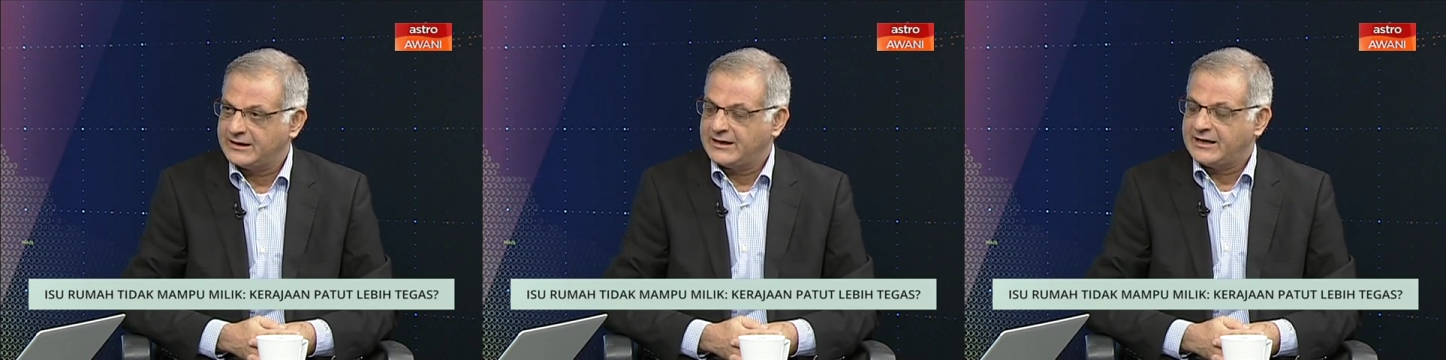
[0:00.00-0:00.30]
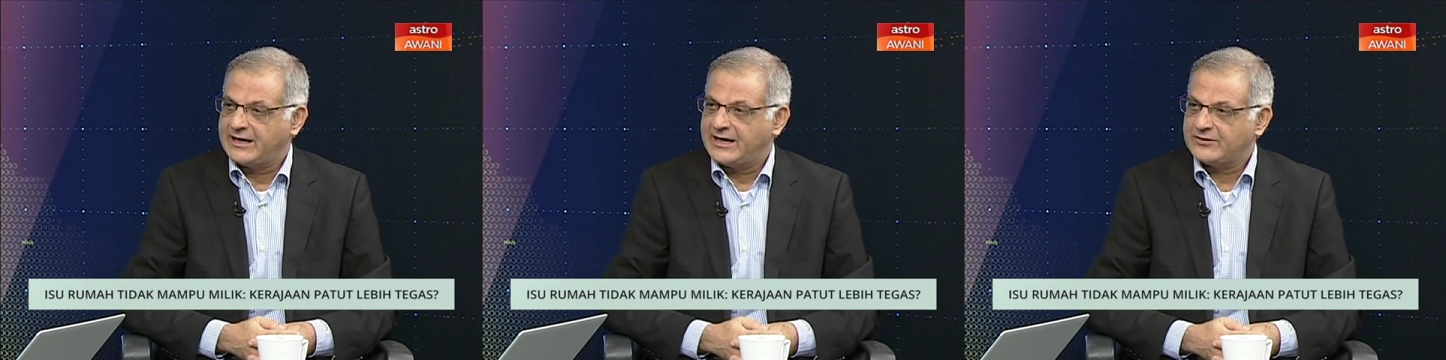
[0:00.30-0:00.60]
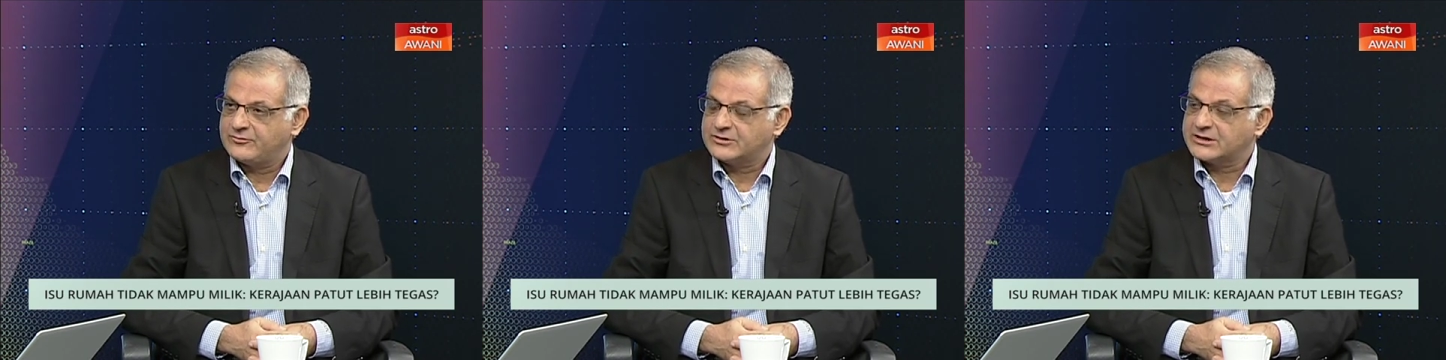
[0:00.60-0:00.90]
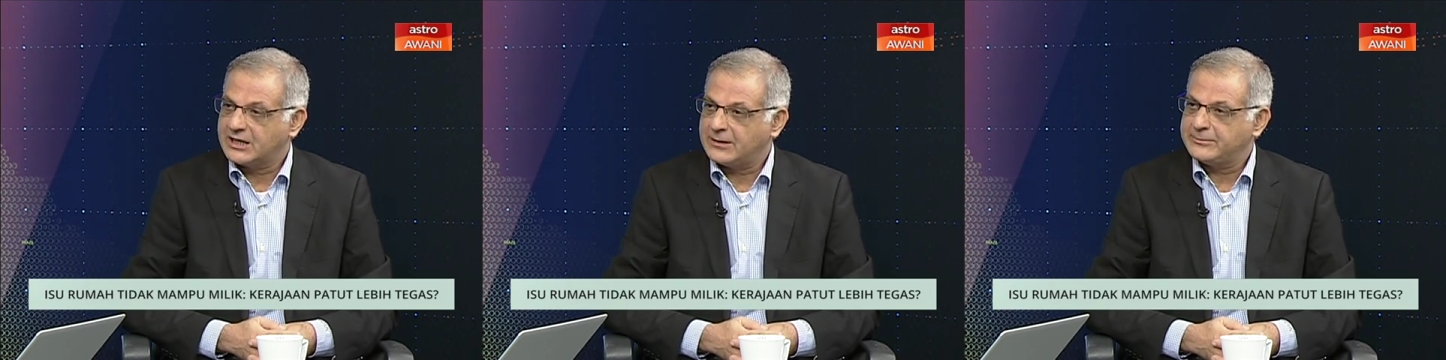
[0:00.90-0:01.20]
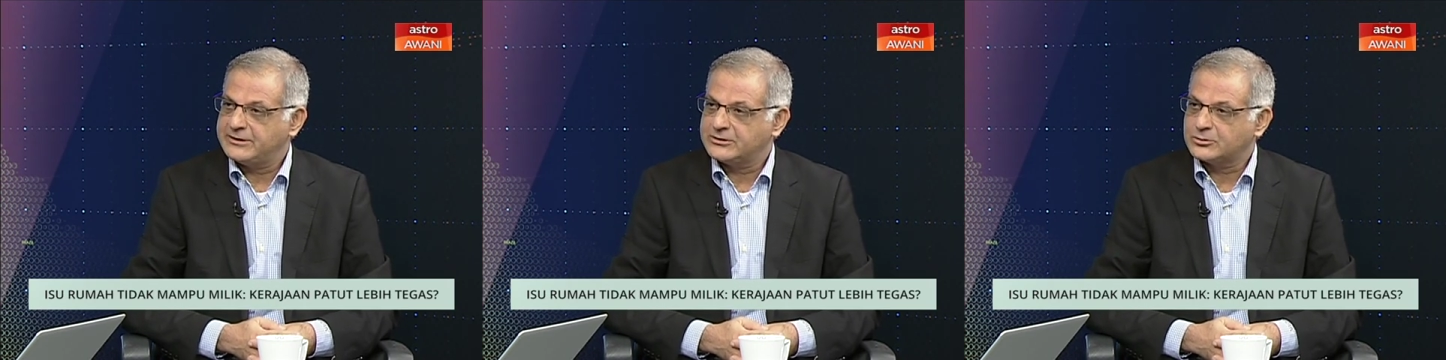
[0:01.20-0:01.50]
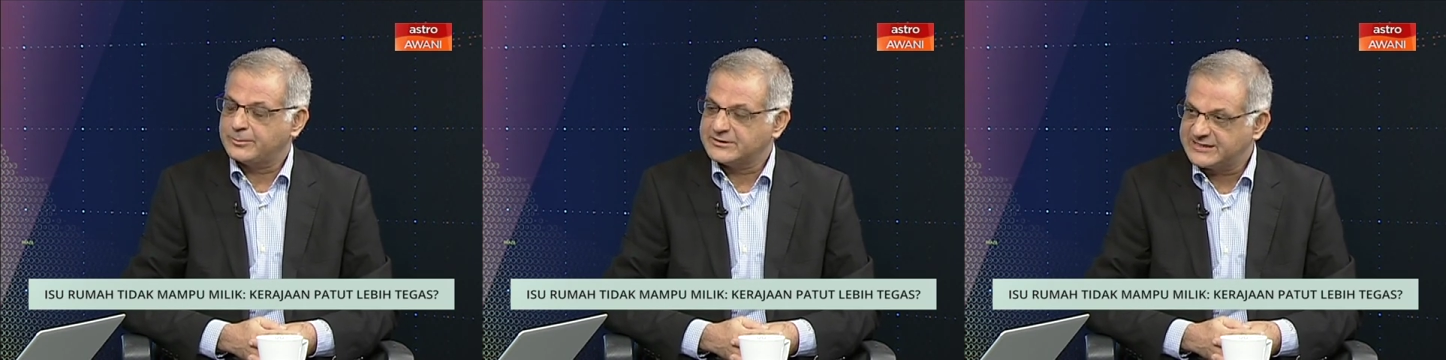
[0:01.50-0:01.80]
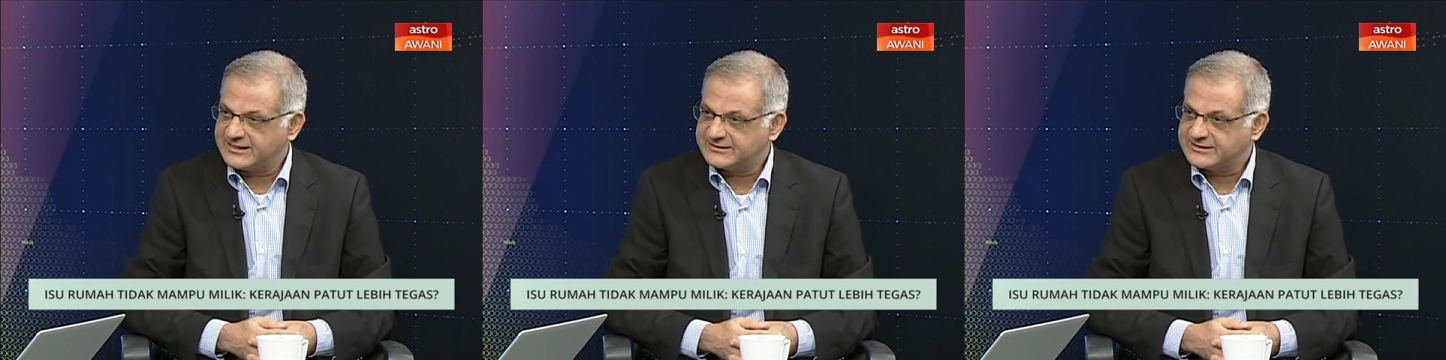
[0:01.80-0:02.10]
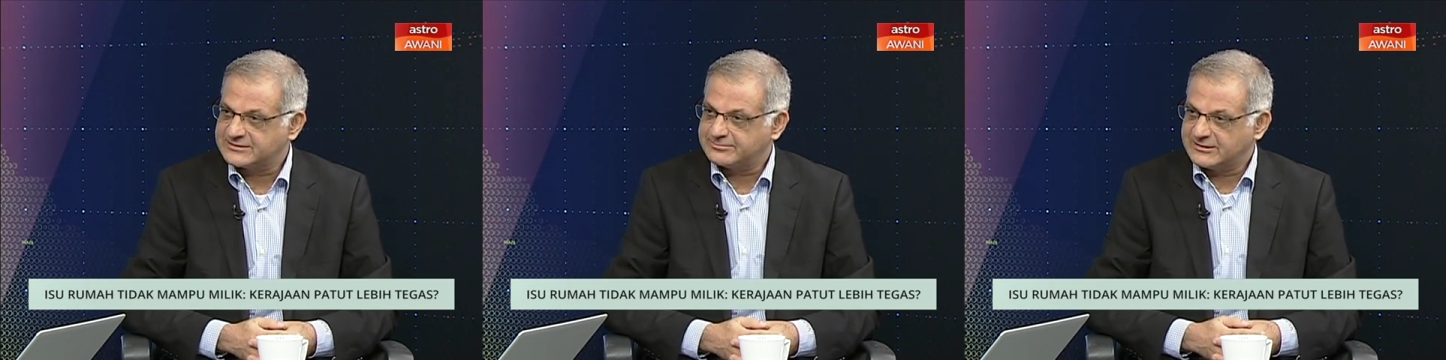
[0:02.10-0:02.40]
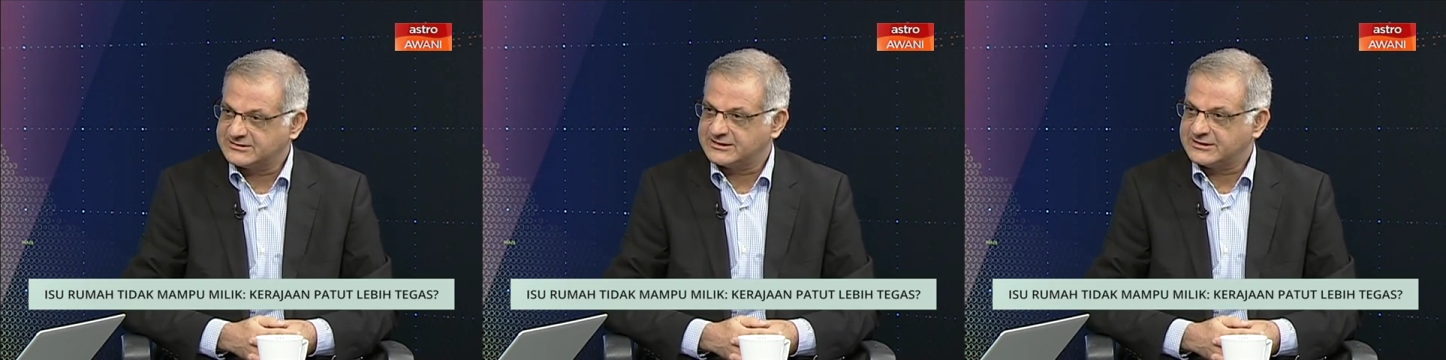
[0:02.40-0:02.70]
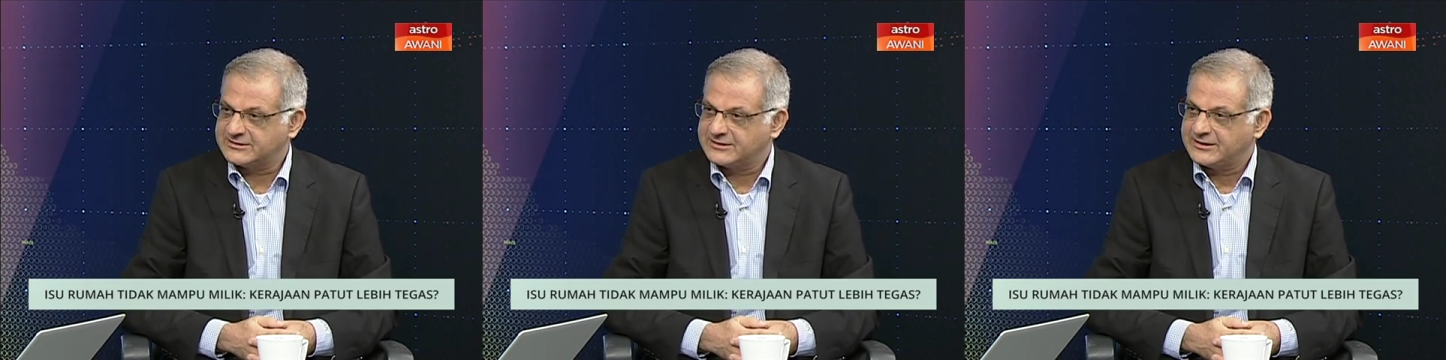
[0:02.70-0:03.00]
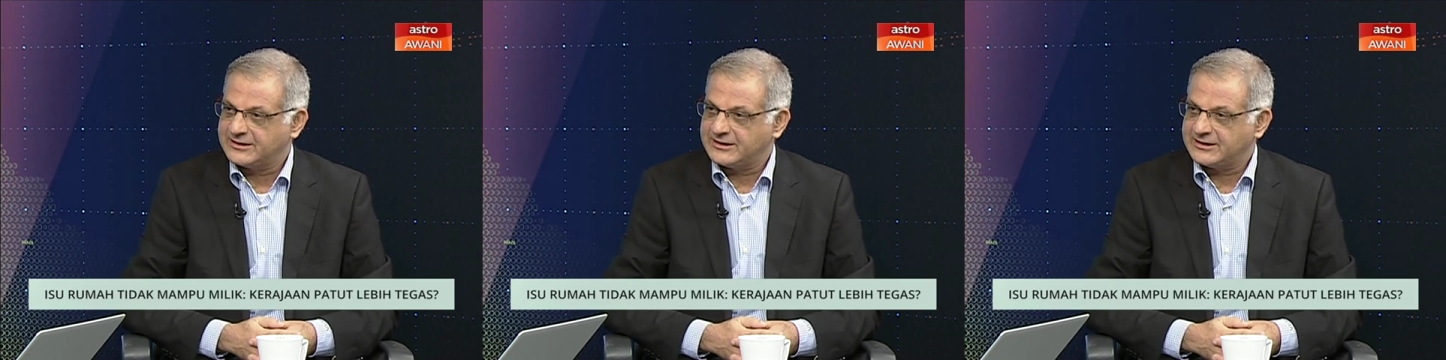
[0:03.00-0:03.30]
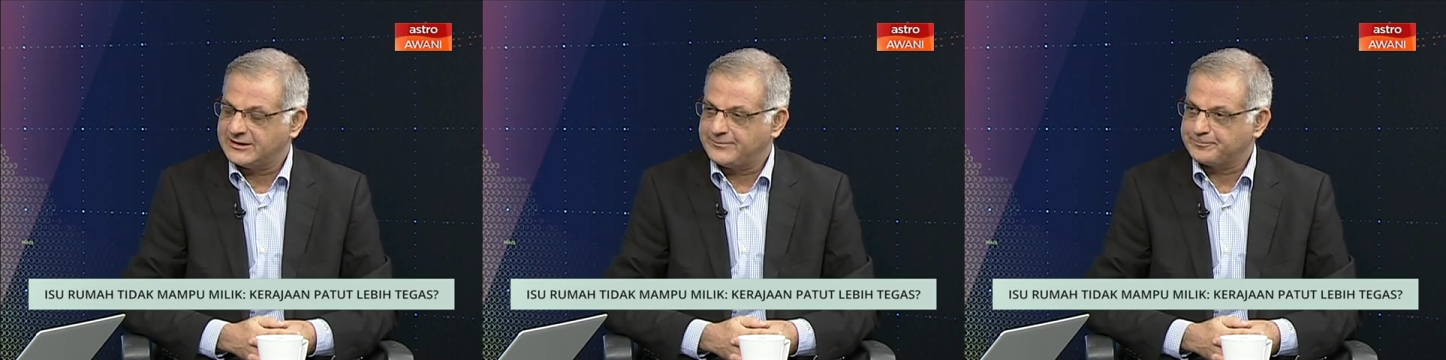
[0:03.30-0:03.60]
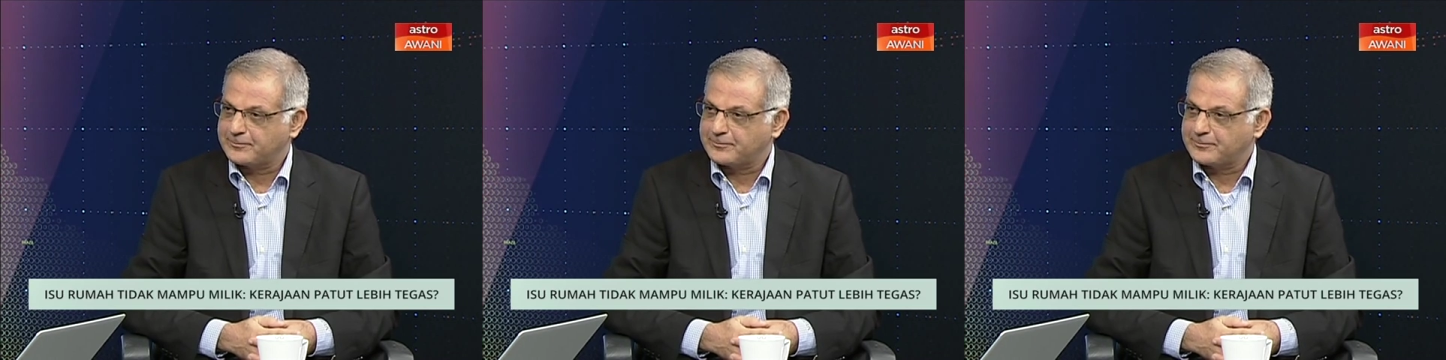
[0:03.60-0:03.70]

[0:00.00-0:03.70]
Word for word: Mm. And for the government to present this budget uh,